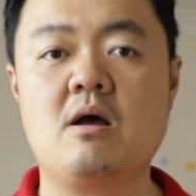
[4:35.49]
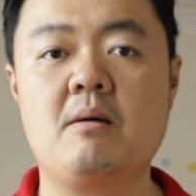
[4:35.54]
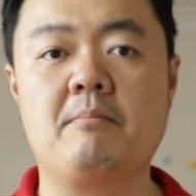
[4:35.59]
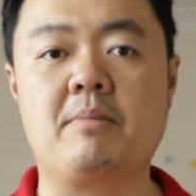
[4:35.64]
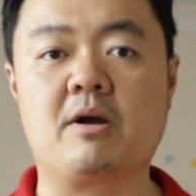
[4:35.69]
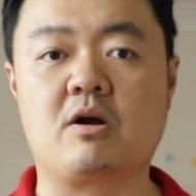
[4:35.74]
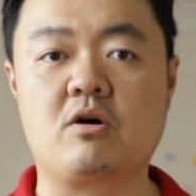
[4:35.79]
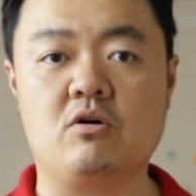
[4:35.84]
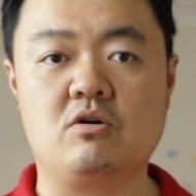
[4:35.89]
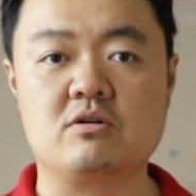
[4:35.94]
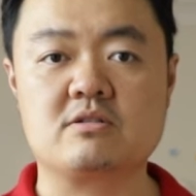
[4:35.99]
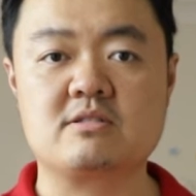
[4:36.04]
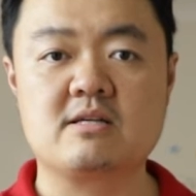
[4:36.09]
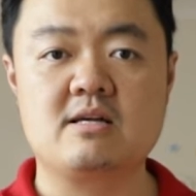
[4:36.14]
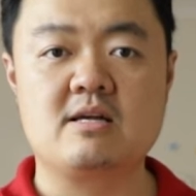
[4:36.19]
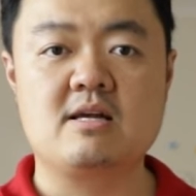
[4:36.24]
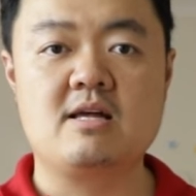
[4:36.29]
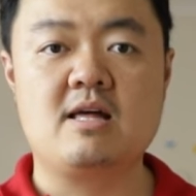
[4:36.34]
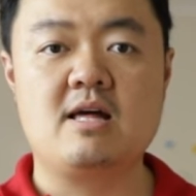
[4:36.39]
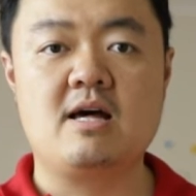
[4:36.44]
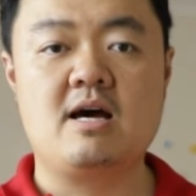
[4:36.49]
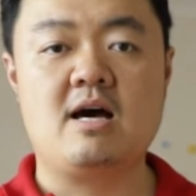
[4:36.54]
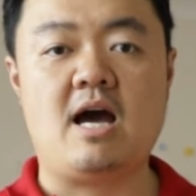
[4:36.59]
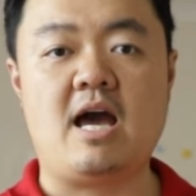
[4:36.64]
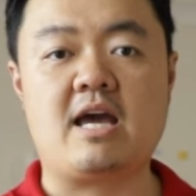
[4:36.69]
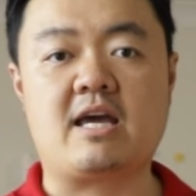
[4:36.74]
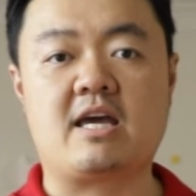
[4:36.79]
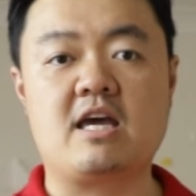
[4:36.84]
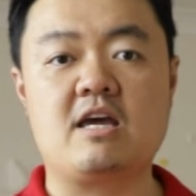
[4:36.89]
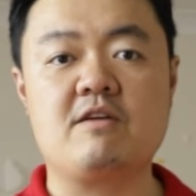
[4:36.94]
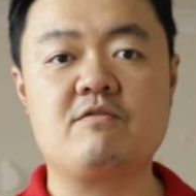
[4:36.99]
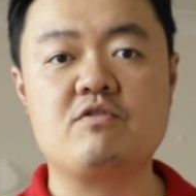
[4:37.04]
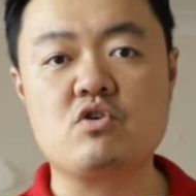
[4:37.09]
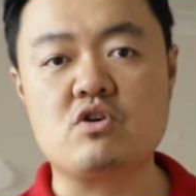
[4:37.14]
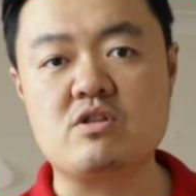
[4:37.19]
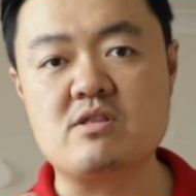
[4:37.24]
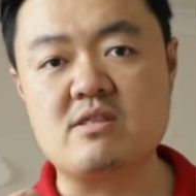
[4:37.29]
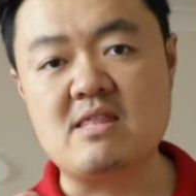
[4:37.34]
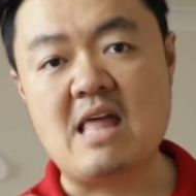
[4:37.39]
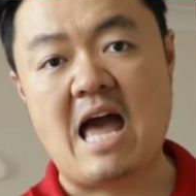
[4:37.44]
Because it gives you
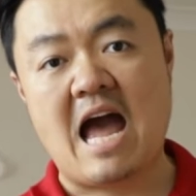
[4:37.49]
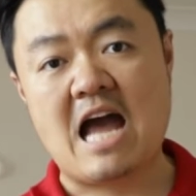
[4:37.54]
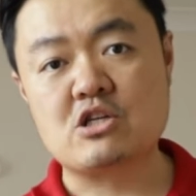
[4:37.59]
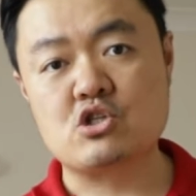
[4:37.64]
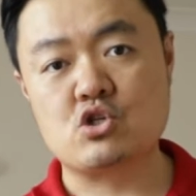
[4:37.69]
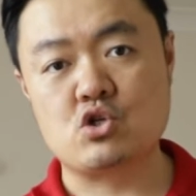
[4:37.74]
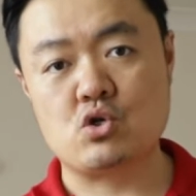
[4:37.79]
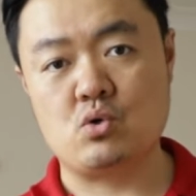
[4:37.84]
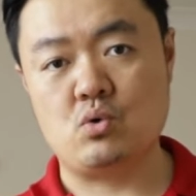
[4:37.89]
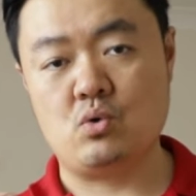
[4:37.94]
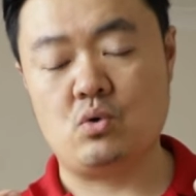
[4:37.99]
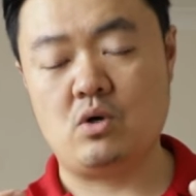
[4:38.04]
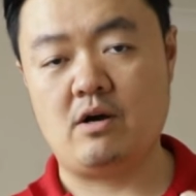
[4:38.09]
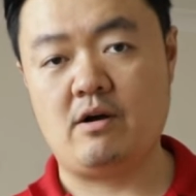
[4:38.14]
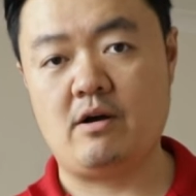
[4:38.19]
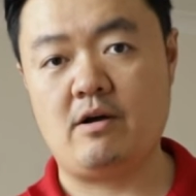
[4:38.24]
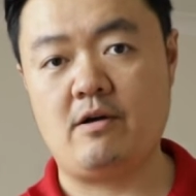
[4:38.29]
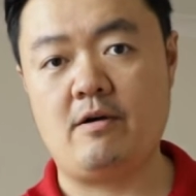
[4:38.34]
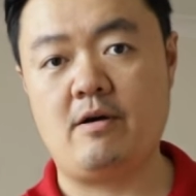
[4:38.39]
a natural